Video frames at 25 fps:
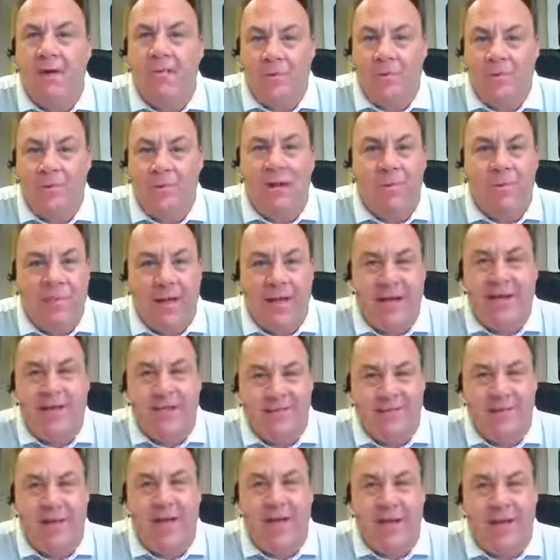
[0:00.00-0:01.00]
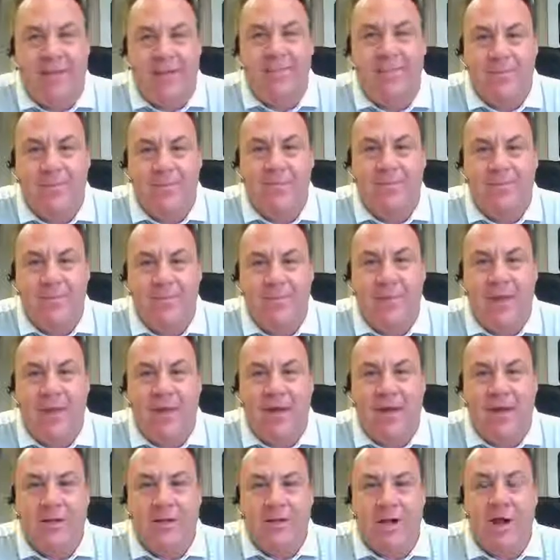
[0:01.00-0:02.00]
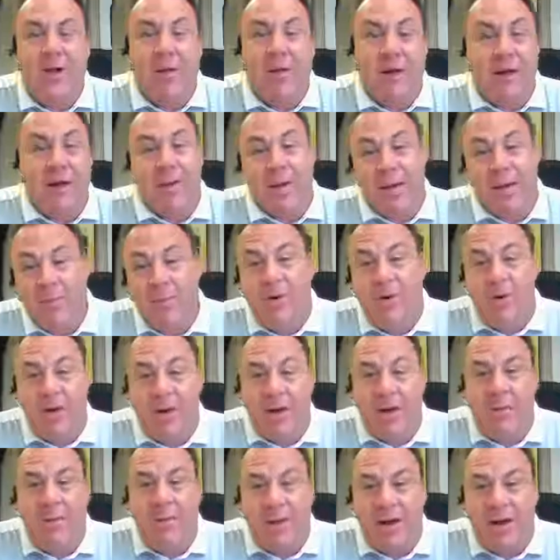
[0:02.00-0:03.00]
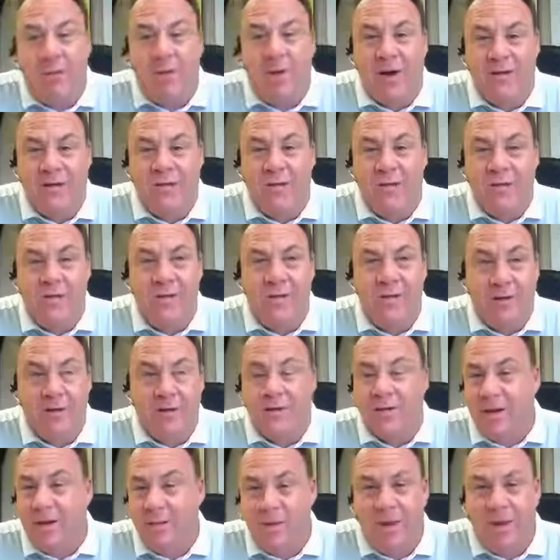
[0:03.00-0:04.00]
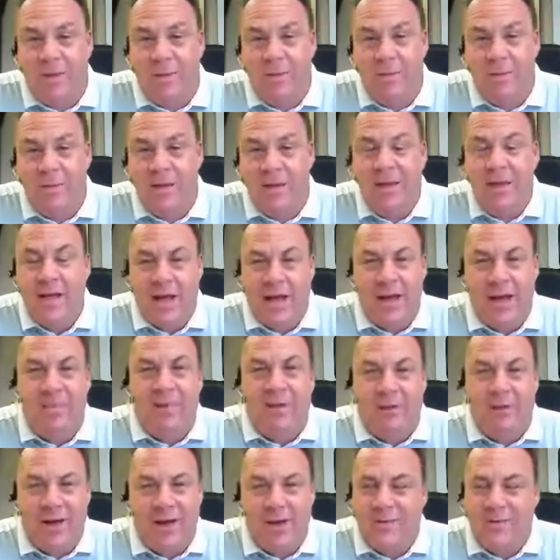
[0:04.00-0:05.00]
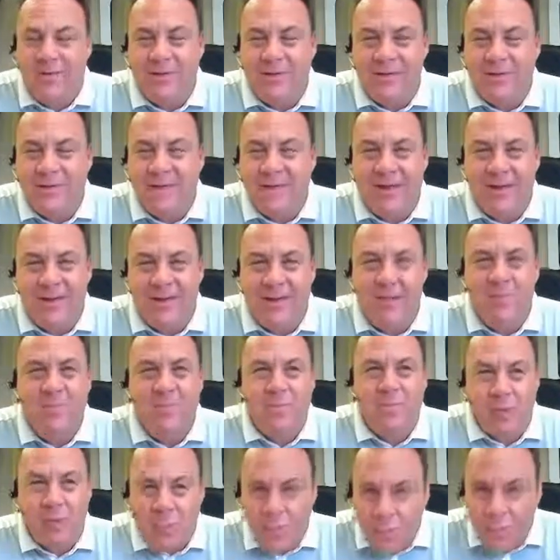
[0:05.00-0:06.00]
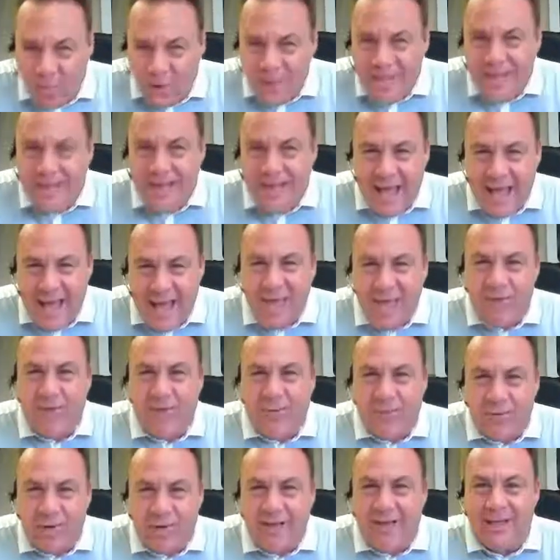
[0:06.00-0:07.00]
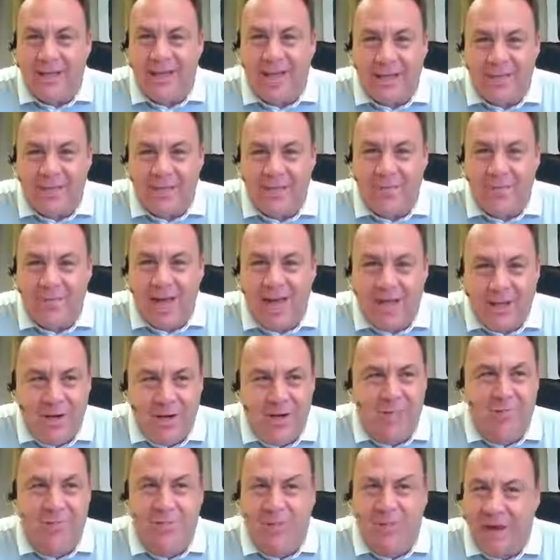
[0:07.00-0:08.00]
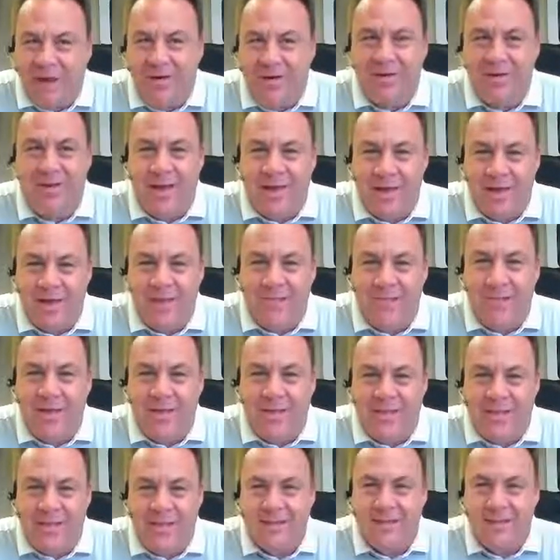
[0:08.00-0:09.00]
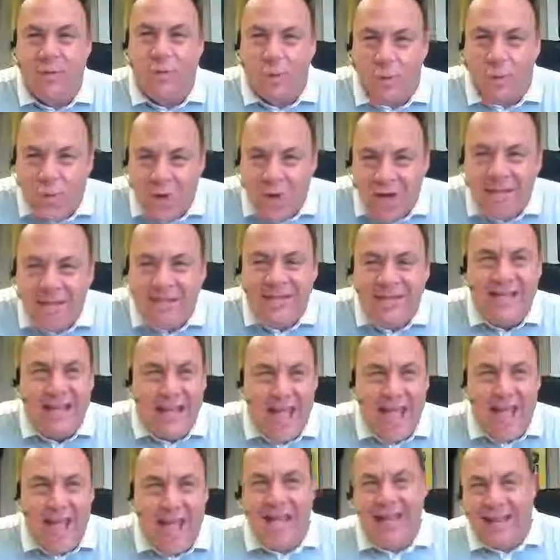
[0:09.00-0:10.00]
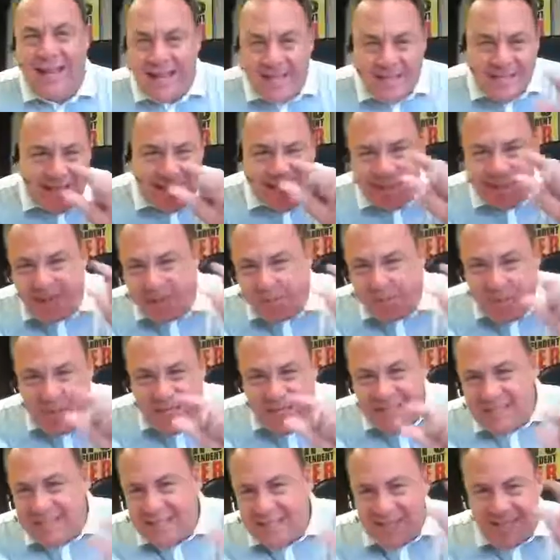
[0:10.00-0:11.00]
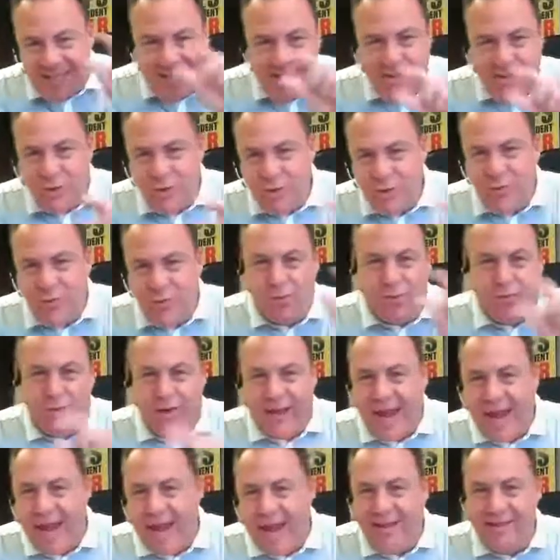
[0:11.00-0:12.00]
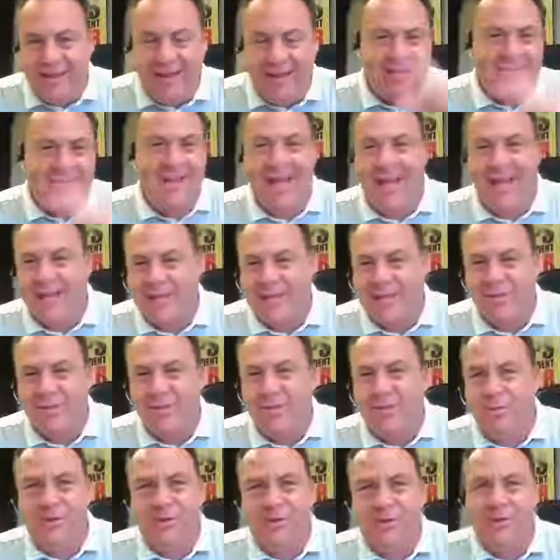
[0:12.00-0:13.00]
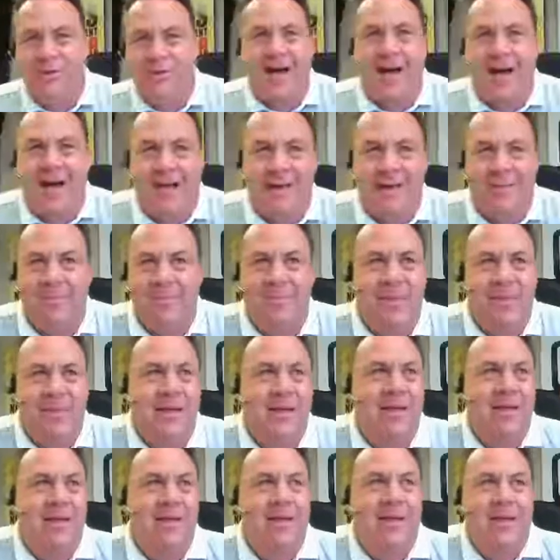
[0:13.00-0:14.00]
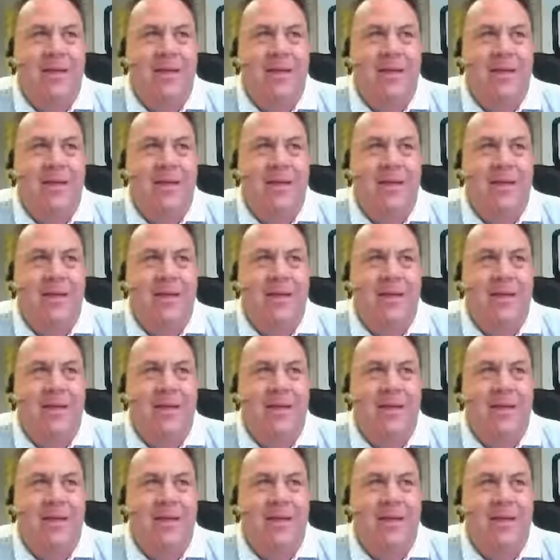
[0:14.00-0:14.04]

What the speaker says: wife is my biggest fan. You know, I talk about it in my book. I mean, I used to come home and my wife would say, one day you'll realize it, Matt, you're bigger than your business. One day, this little business that you've created that's taken so much time,